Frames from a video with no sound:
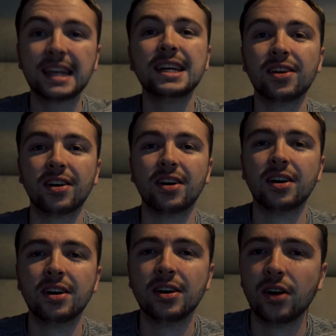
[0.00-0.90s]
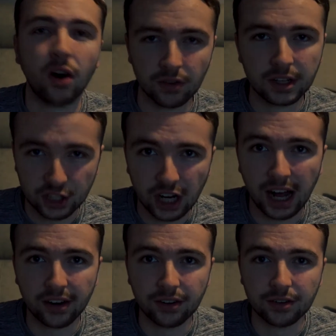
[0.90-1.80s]
here on the
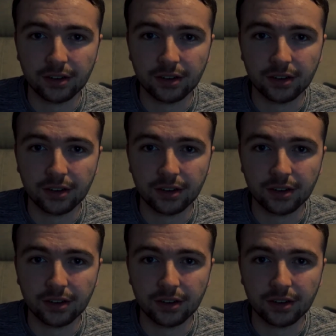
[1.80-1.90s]
channel.